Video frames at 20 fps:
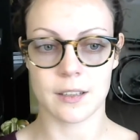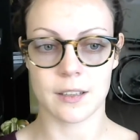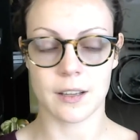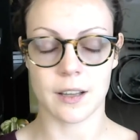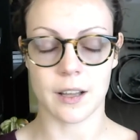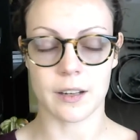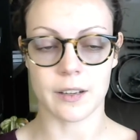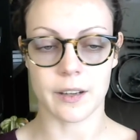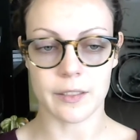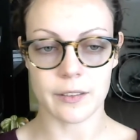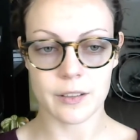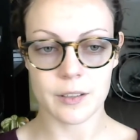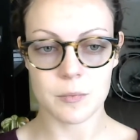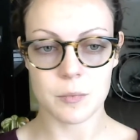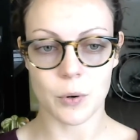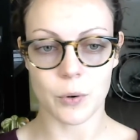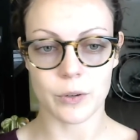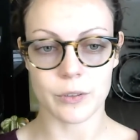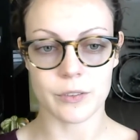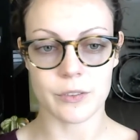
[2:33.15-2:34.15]
Another
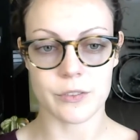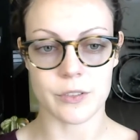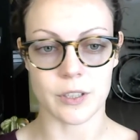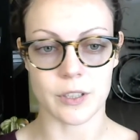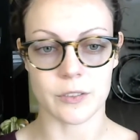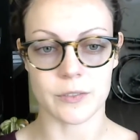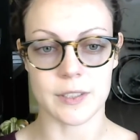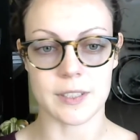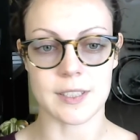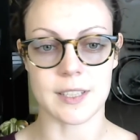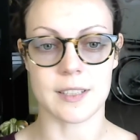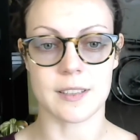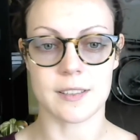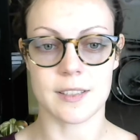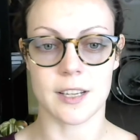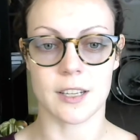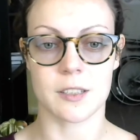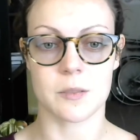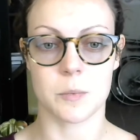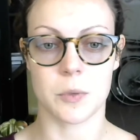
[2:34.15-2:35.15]
important service
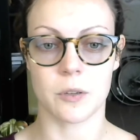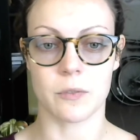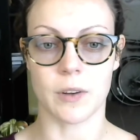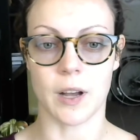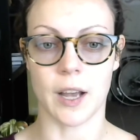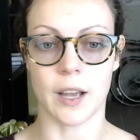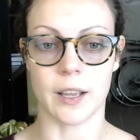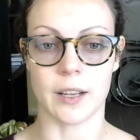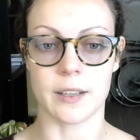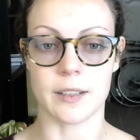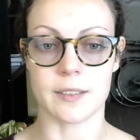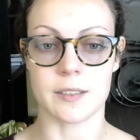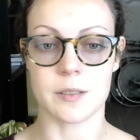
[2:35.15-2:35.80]
insects provide is